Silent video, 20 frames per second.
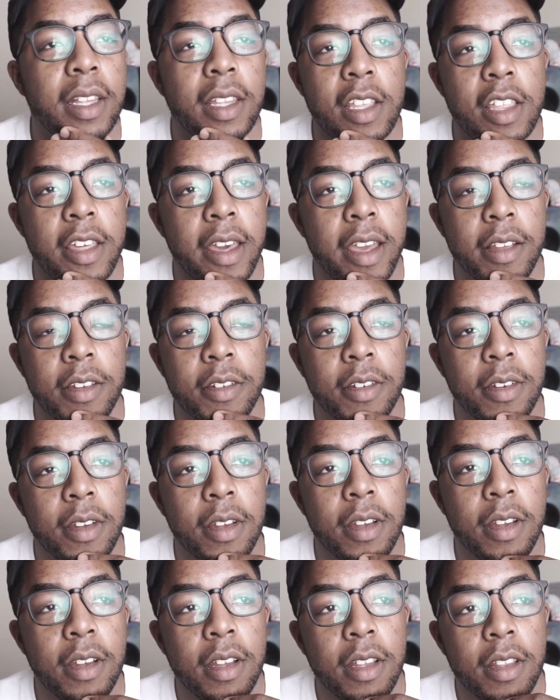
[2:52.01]
change
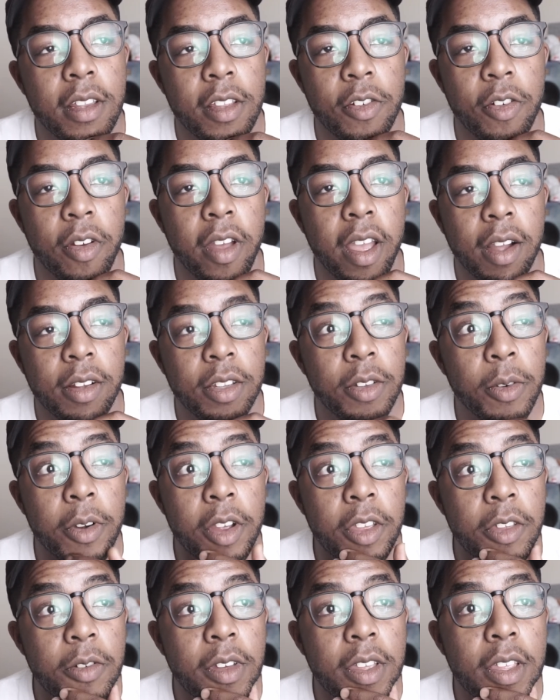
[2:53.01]
the track to where
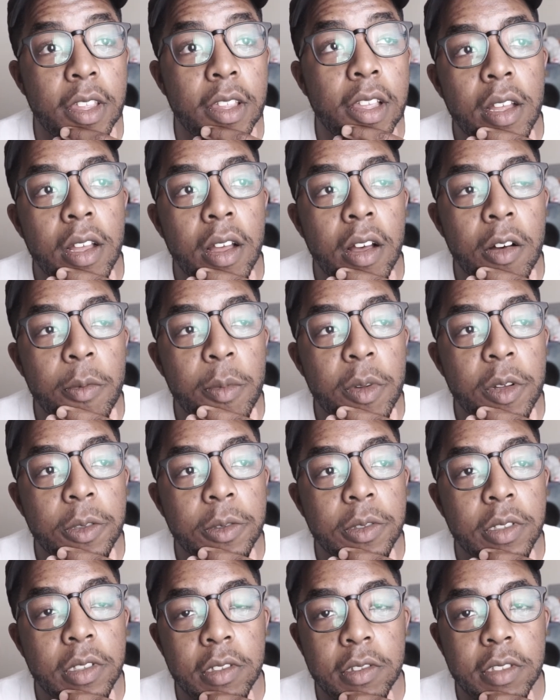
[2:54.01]
you can
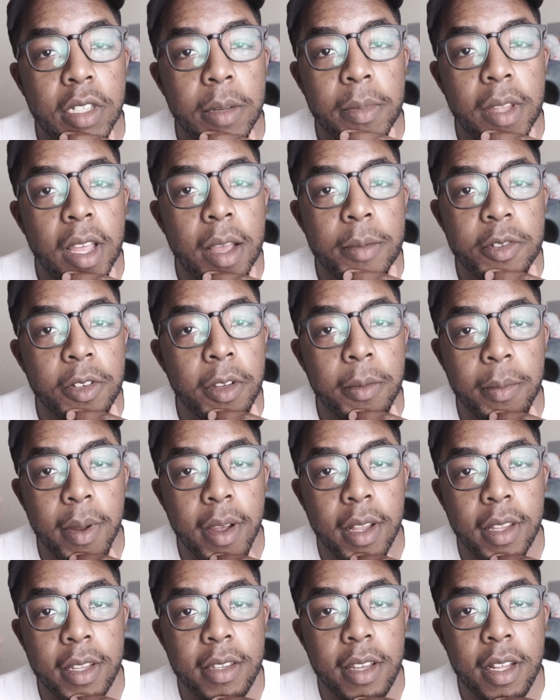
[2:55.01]
sometimes you can
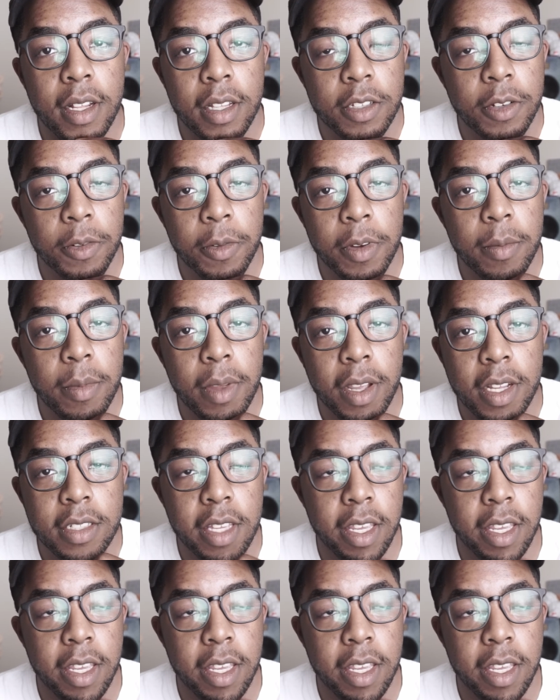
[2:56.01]
barely tell it's a remix.